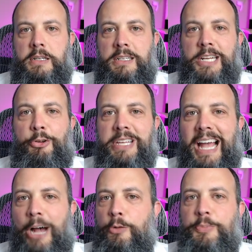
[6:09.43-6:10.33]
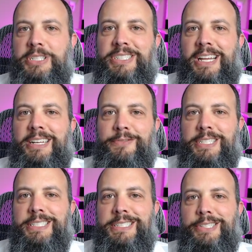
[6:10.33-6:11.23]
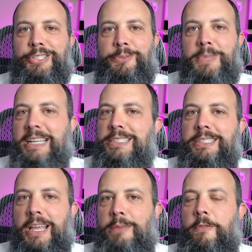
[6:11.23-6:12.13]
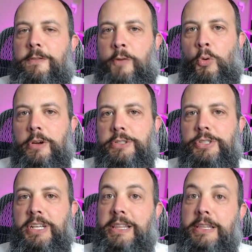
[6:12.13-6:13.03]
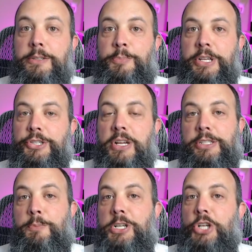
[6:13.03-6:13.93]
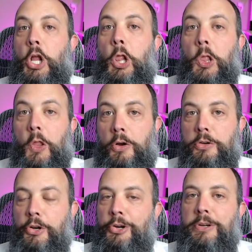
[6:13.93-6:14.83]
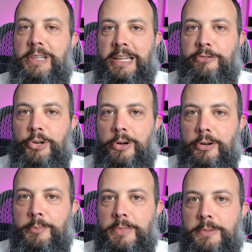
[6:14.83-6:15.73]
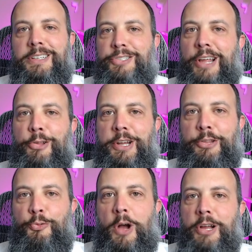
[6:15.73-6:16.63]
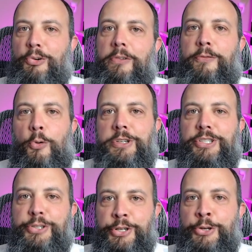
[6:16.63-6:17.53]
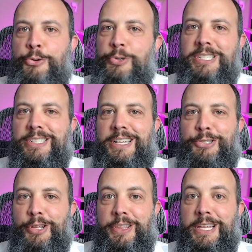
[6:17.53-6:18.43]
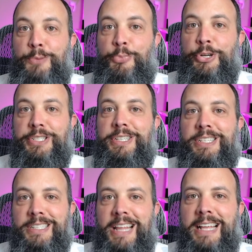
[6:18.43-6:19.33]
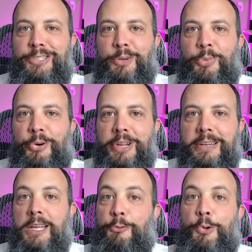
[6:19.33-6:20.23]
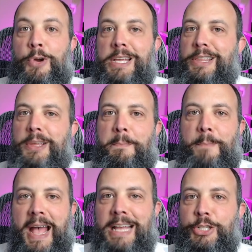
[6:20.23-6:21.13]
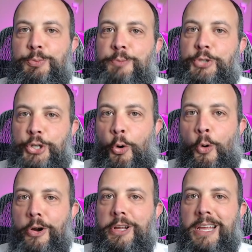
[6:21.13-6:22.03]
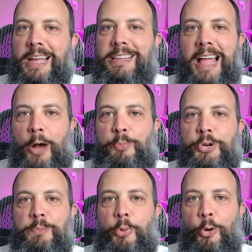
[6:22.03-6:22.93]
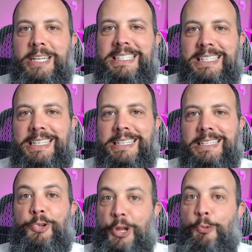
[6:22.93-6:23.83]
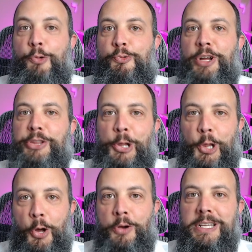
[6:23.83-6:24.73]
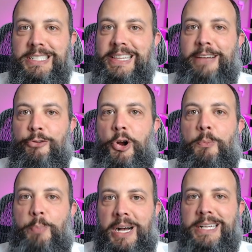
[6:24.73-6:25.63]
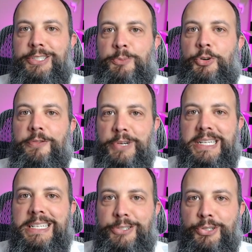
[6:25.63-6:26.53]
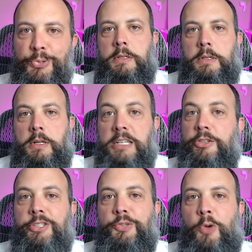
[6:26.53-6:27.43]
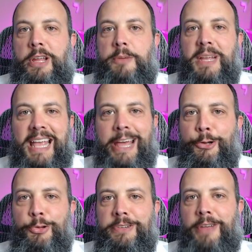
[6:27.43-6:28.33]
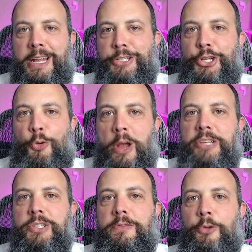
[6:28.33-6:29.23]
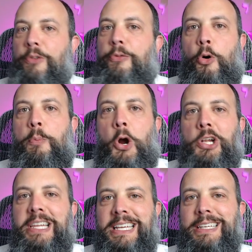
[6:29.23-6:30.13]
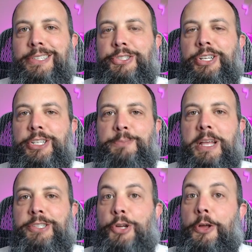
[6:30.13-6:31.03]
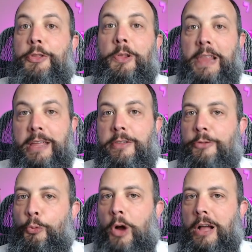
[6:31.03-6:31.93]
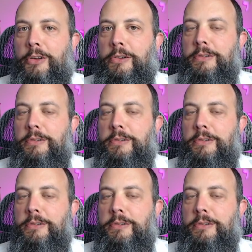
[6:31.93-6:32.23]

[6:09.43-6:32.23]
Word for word: Now on the output side of this system, that same force in this picture has a much longer lever arm. So now looking at the rocker, if force 2 is essentially the input to this last component, if we want to get the maximum torque at output point D, then we would want the longest lever arm possible for D2. And so this is why the mechanical advantage equation for a four bar linkage is based on the length of the rocker